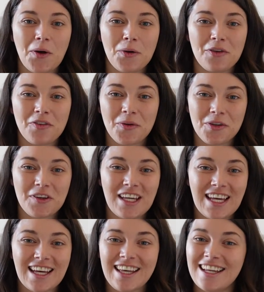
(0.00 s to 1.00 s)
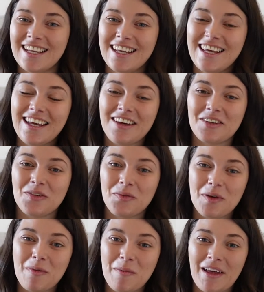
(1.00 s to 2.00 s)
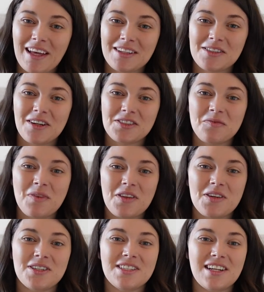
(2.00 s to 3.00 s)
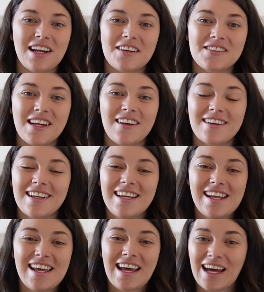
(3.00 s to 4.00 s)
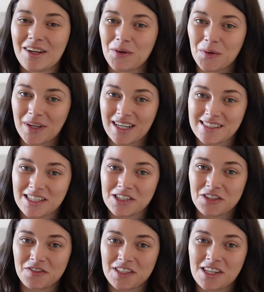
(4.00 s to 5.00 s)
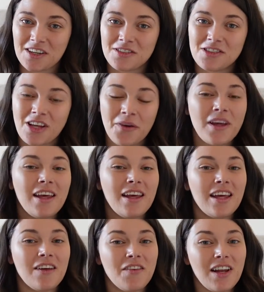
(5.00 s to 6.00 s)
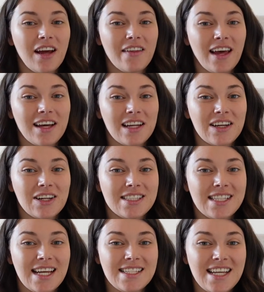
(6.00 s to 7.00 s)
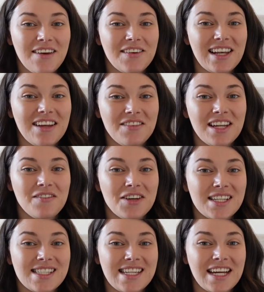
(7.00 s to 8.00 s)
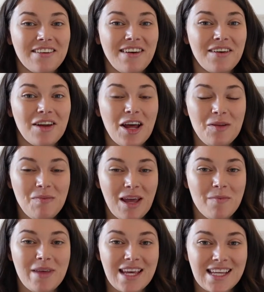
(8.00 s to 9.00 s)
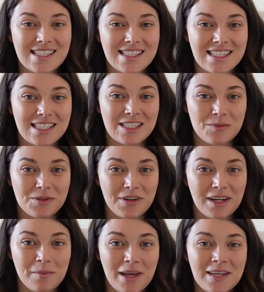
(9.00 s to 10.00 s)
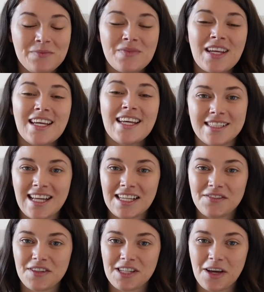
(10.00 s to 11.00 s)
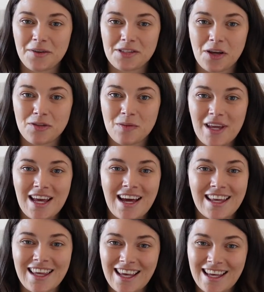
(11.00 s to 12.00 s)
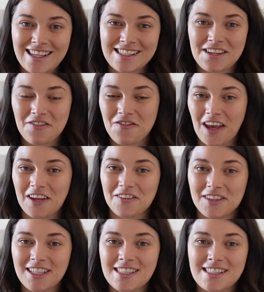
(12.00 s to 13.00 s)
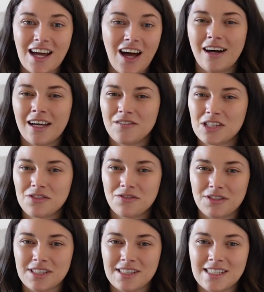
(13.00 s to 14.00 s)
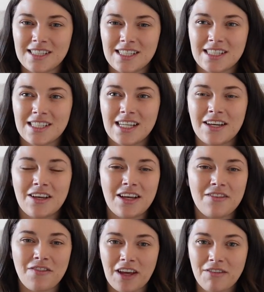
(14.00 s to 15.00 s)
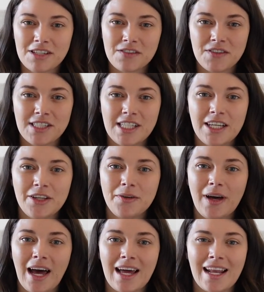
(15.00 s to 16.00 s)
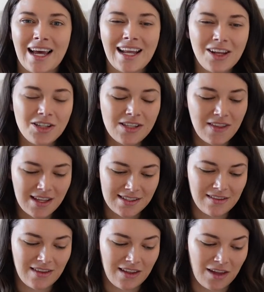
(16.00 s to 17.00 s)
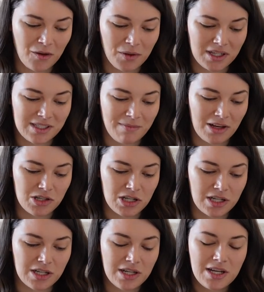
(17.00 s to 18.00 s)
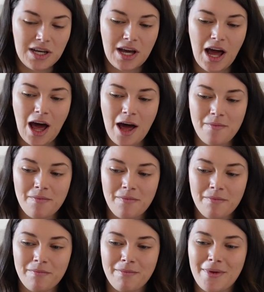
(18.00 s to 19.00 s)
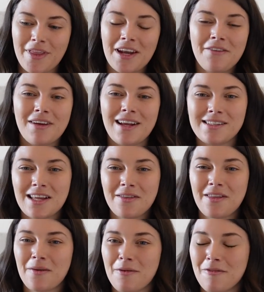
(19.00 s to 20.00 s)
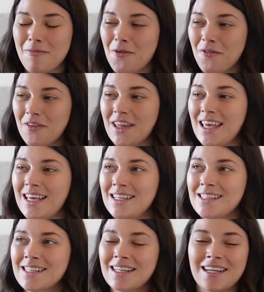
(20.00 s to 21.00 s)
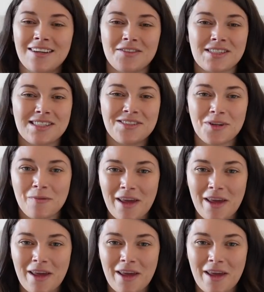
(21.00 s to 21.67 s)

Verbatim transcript: if you're new here. And here on Oui Maman, I do lots of motherhood, lifestyle, cleaning, and organizational videos. So if you like that kind of content, I would love it if you could stick around and maybe consider subscribing. Today's video is going to be a kid's favorite. I have just recently done a favorites video and I had lots of things in there that I wanted to mention. Um, but then I realized that they were for more for the kids and I obviously didn't want to